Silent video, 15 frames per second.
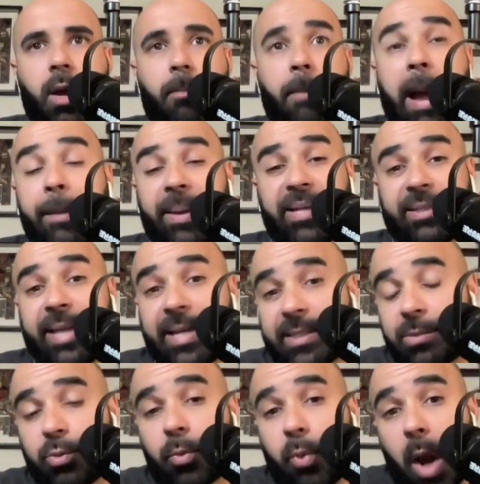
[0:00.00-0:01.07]
my best guess
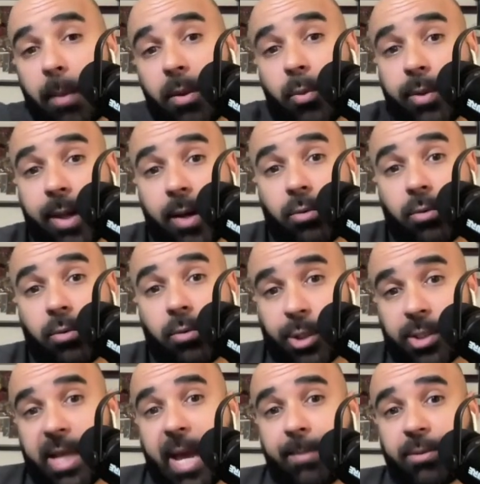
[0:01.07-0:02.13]
is we're probably without
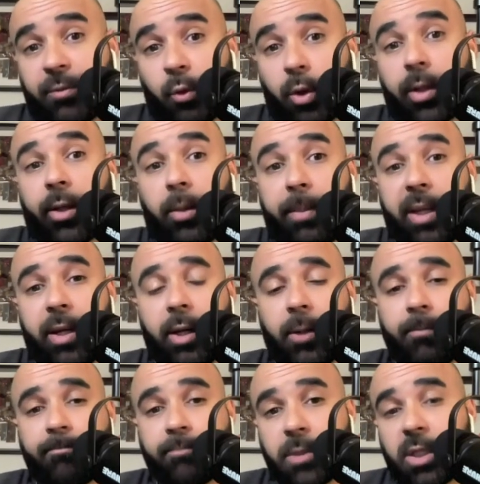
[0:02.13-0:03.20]
Kristaps for a little bit here.
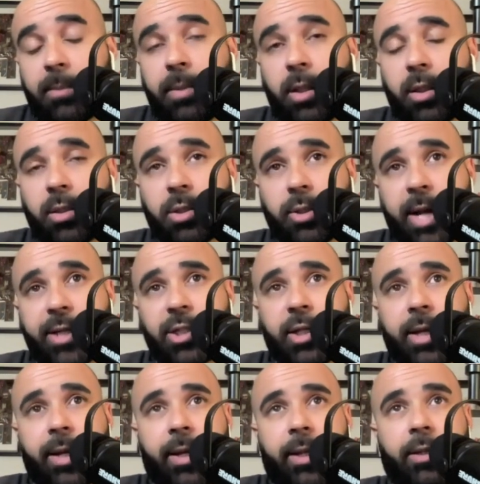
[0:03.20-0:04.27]
It's going to be a little stretch.
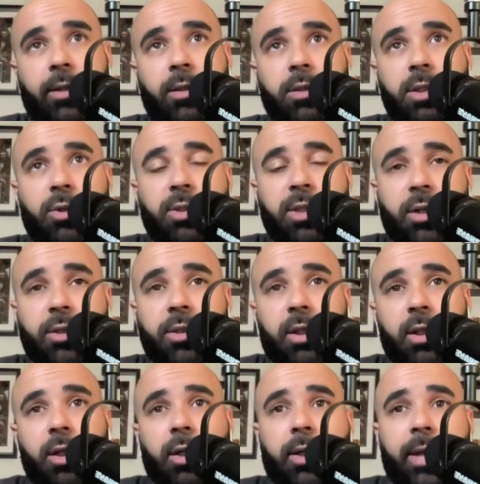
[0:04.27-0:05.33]
And so you start to
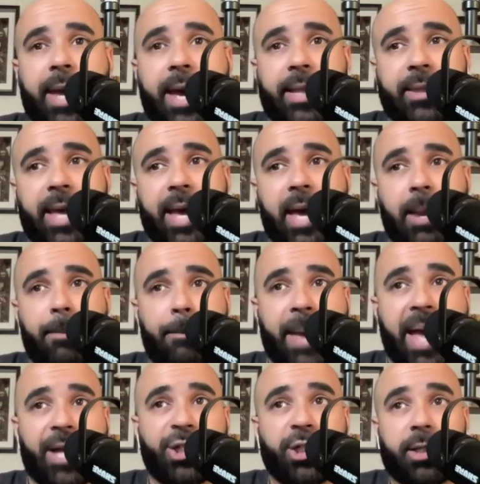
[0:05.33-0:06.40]
look at that
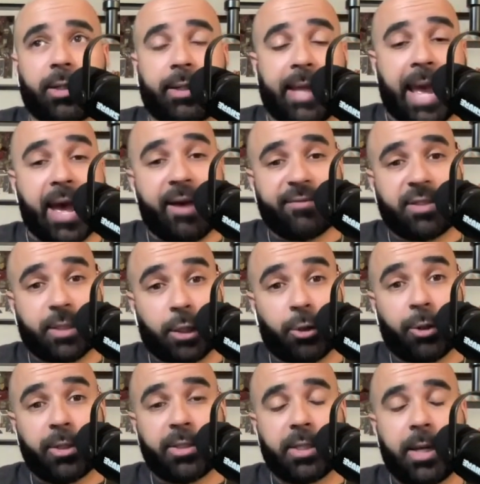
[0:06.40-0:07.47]
Magic Cavs
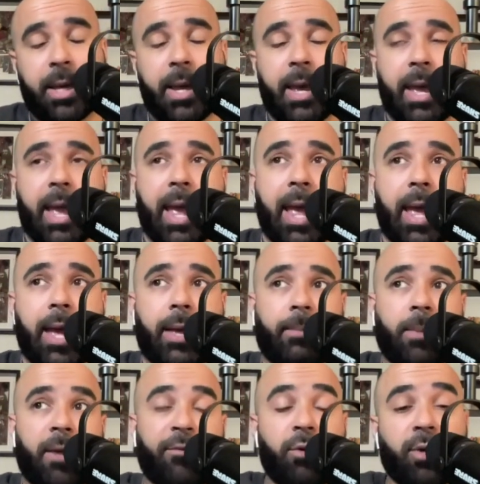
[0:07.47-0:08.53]
series.
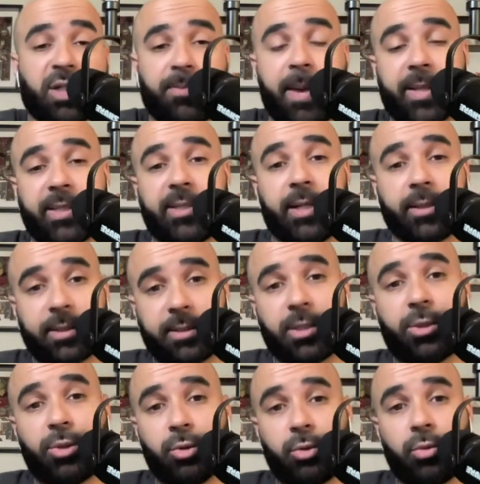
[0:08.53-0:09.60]
And if you expect the Celtics to
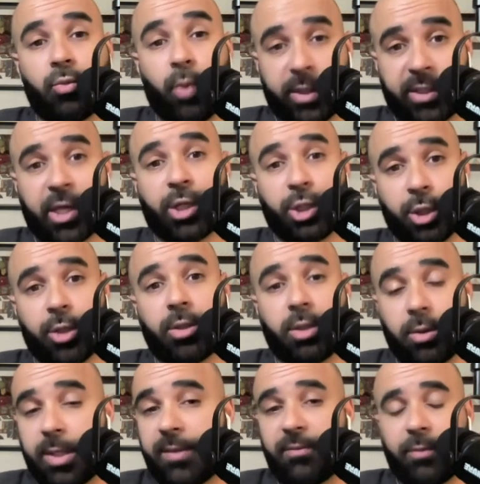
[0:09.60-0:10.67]
do what they should
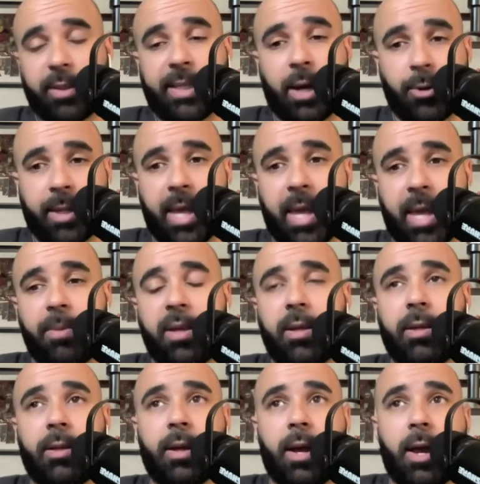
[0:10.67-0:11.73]
do, even without
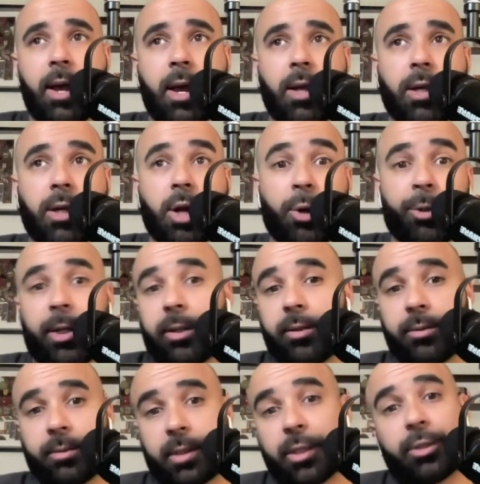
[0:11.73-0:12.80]
KP, you know,
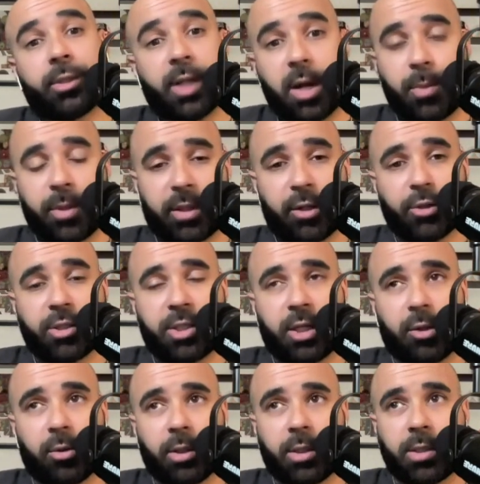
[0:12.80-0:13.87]
they're done with their
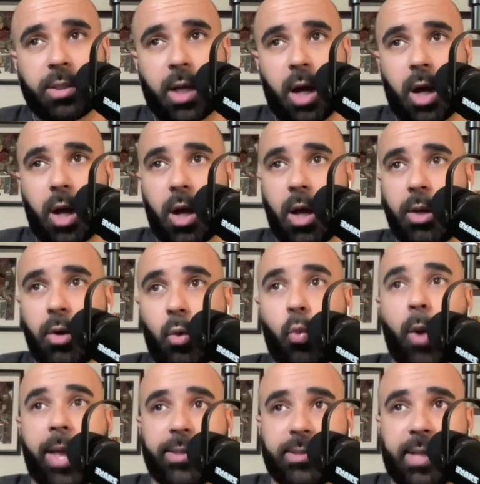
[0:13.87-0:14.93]
series on
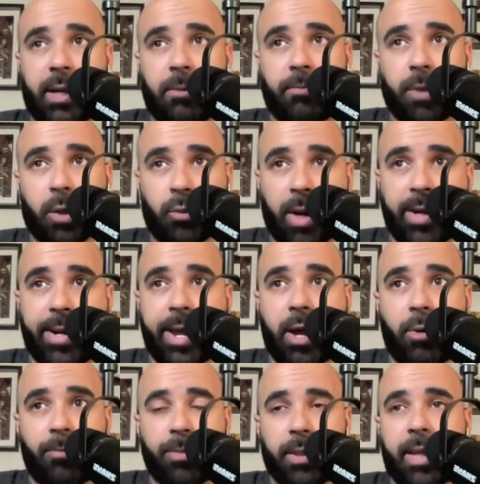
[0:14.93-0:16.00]
Wednesday. Right
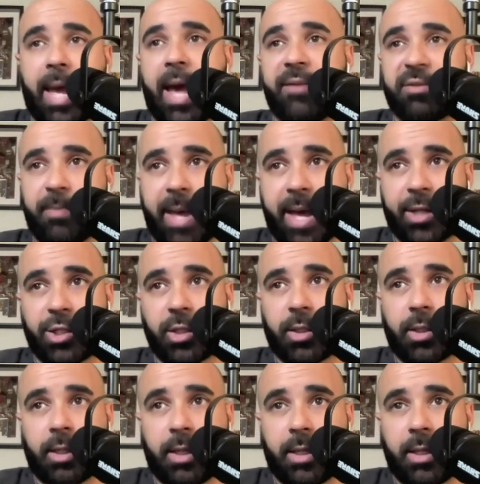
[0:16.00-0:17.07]
now, Cavs
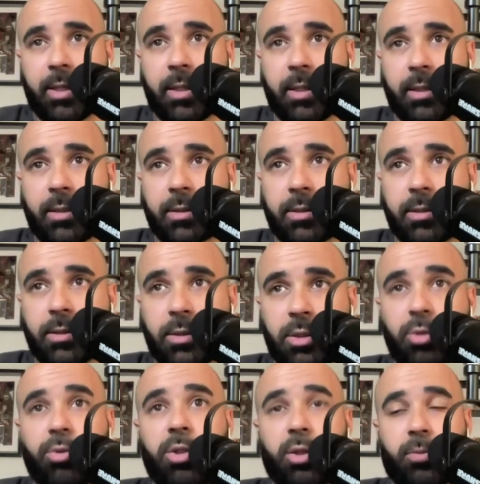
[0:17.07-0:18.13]
Magic is
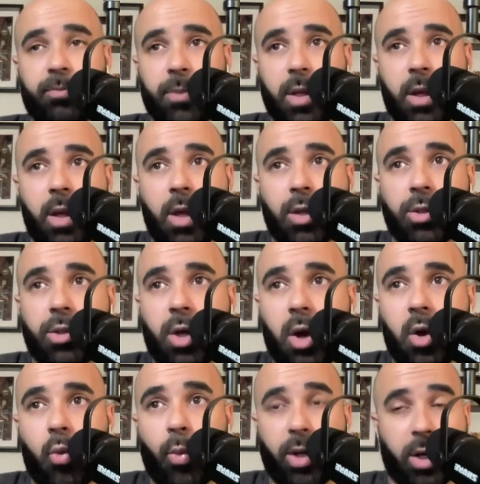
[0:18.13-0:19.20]
2-2.
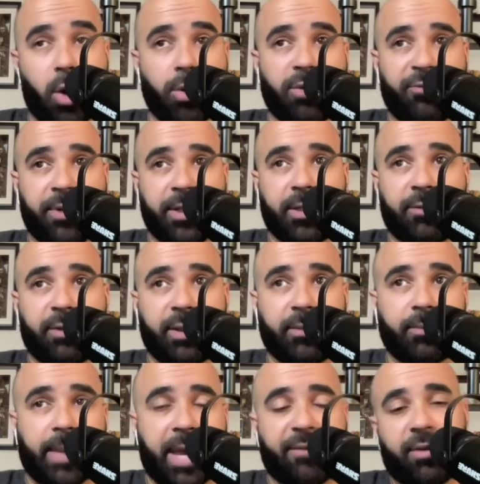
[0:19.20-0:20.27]
So we know definitively
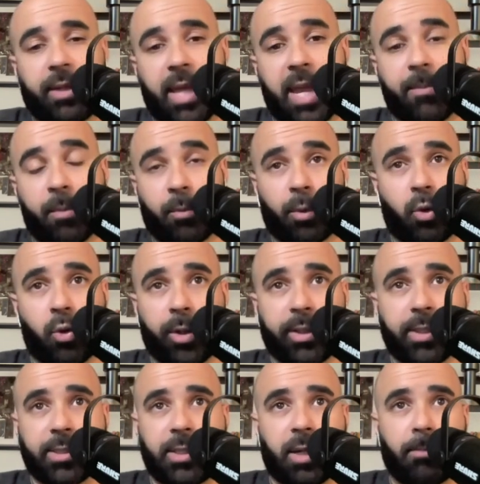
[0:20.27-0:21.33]
they have a game. I'm
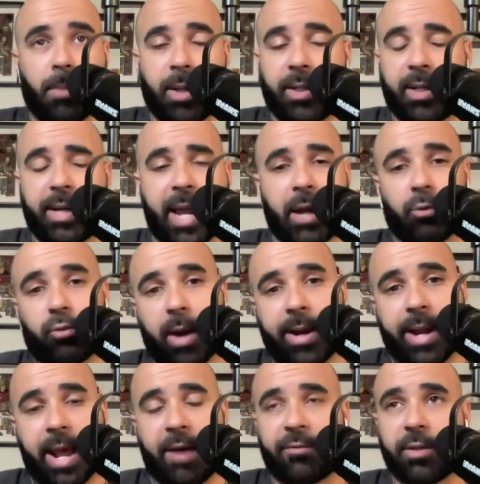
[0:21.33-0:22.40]
recording this here Monday night
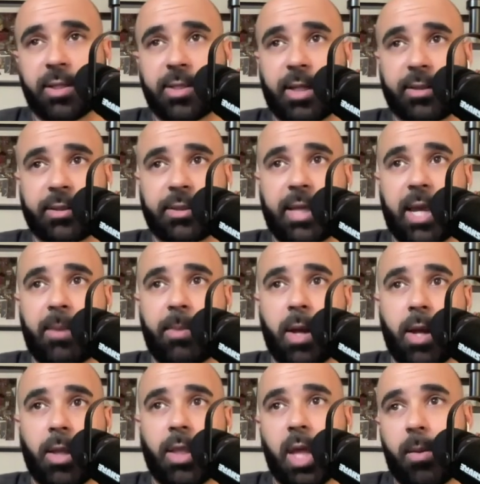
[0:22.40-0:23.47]
right after the Celtics game.
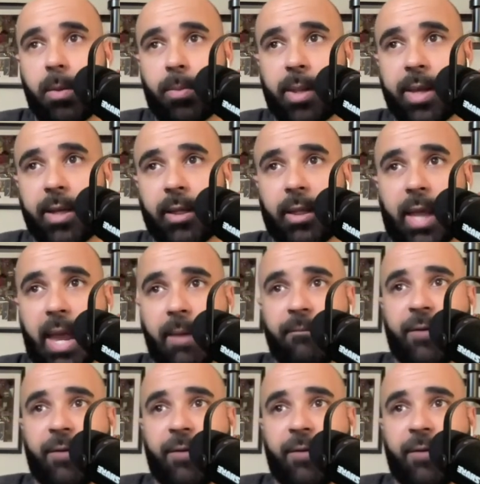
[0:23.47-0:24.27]
They'll be playing Game